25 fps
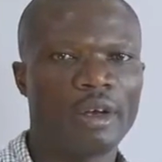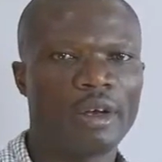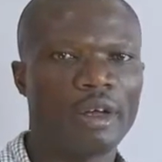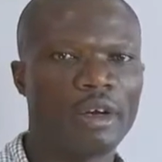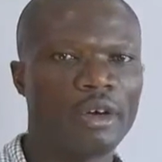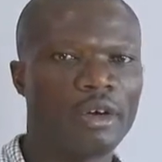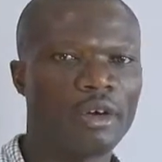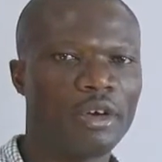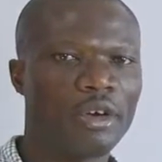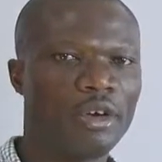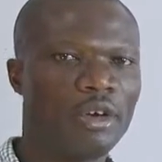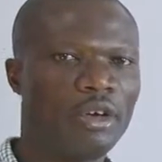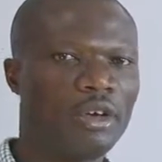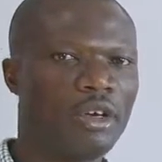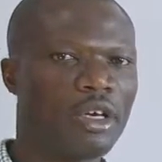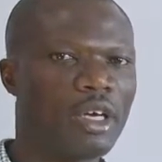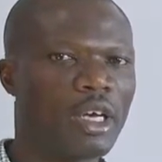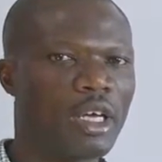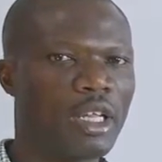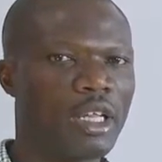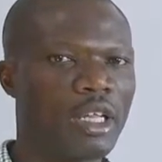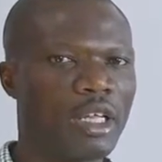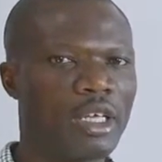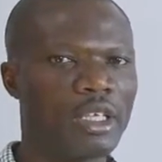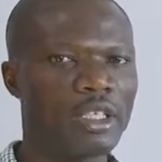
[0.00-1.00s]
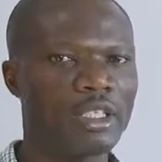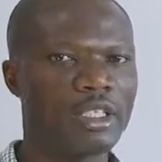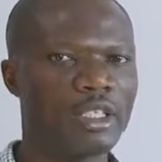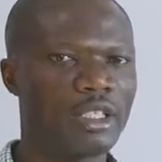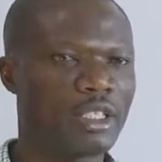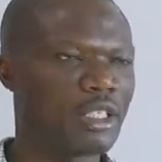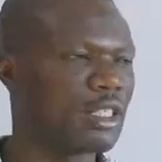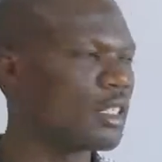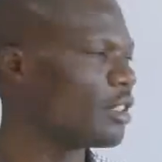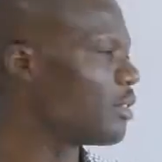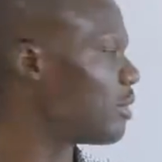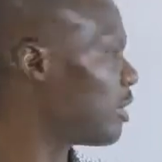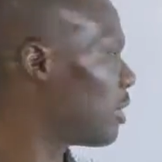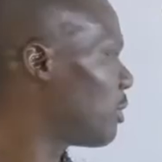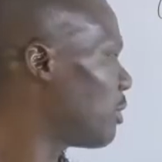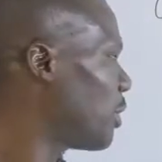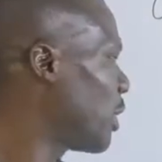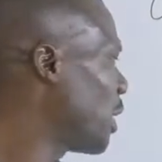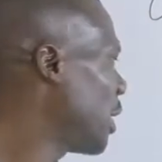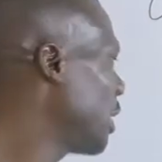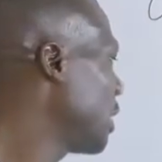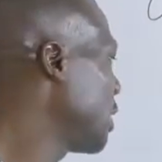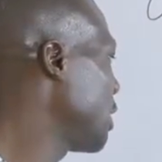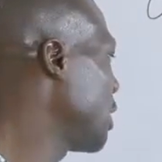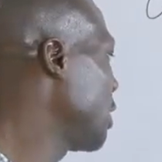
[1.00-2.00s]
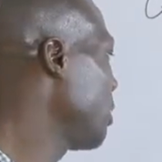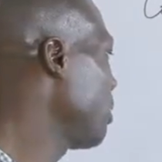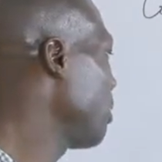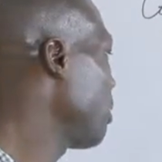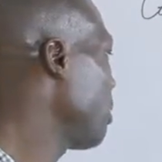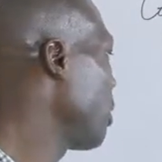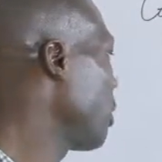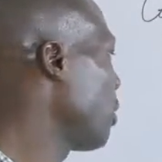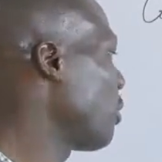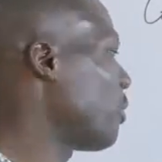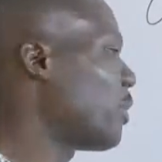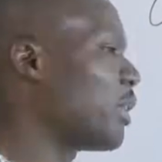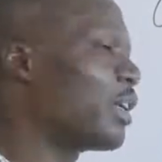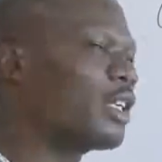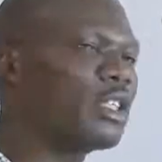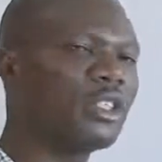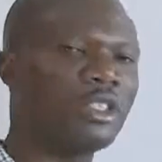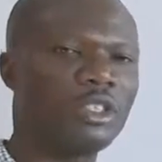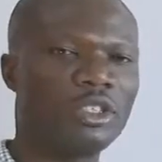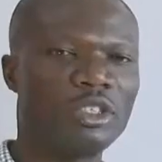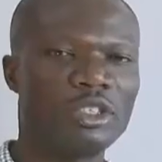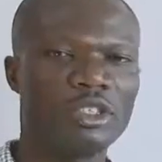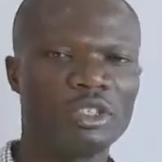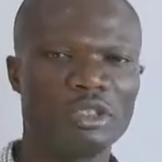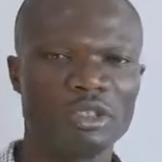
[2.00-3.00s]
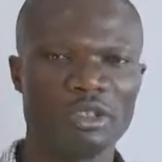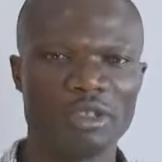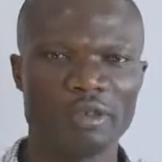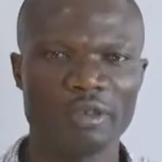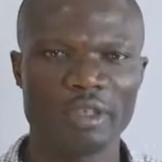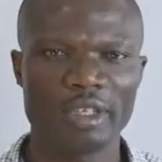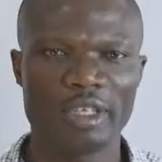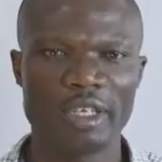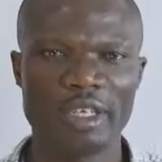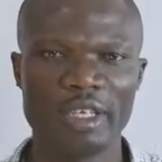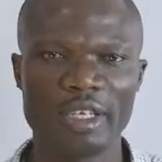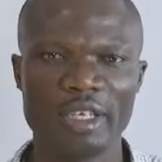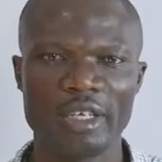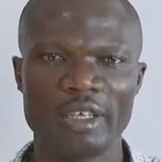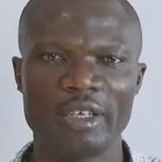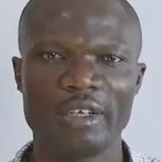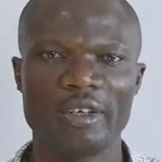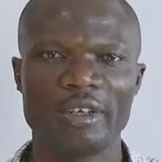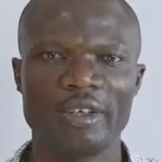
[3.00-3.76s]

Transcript: Now when you look at this, it is a very simple fraction, 2 over 3.